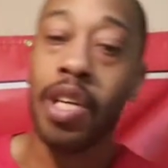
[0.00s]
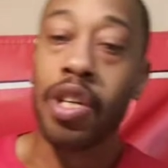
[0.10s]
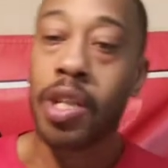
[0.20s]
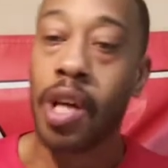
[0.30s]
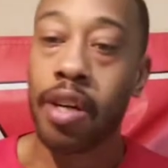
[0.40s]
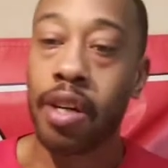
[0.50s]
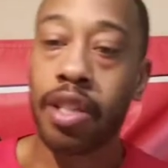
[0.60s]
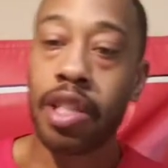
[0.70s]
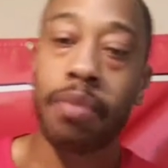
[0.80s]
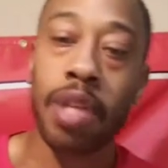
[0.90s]
you got all
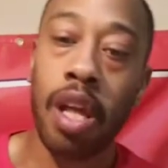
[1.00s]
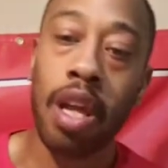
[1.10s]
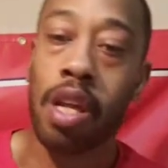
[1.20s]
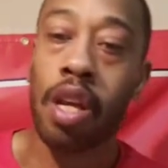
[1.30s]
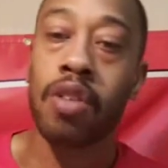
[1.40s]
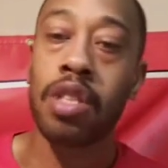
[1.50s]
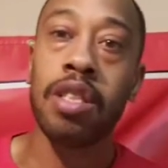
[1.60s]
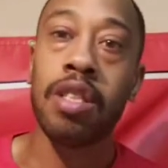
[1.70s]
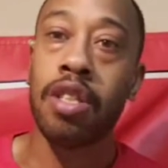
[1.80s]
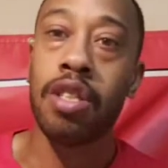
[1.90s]
this money and you're going,
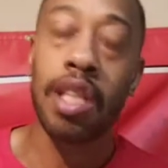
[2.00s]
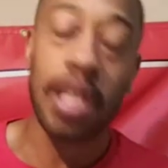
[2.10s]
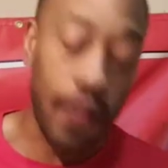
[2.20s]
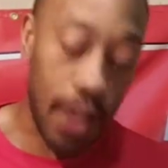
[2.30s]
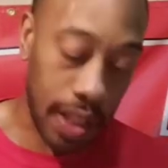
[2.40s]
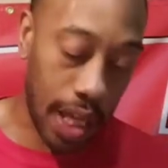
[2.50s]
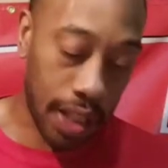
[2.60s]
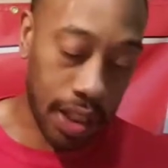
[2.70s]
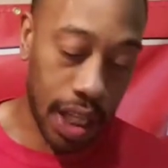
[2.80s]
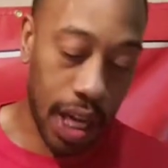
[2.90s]
you're living this
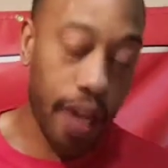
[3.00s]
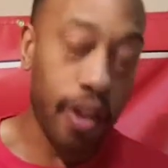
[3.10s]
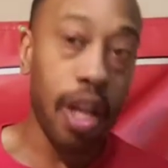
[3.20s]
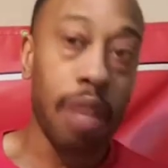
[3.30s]
lifestyle.